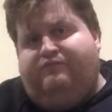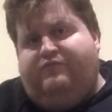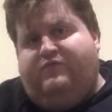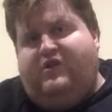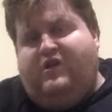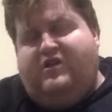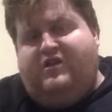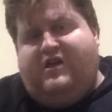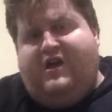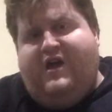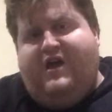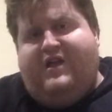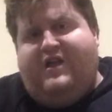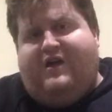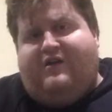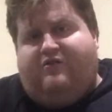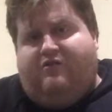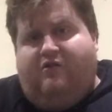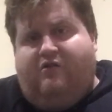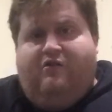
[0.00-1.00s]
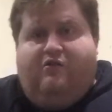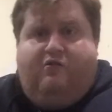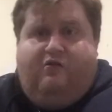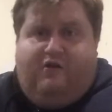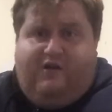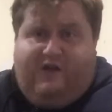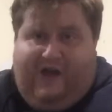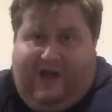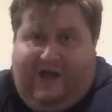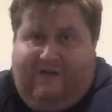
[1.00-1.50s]
you need a Google
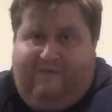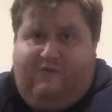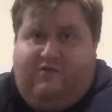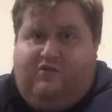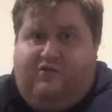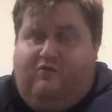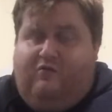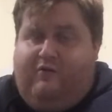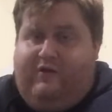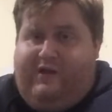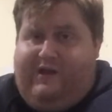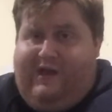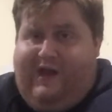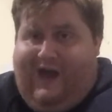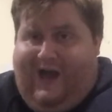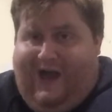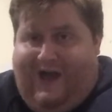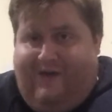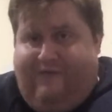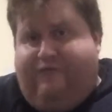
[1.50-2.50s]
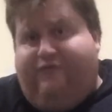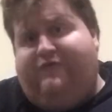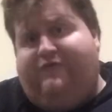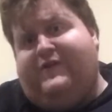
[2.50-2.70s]
account, which you already have,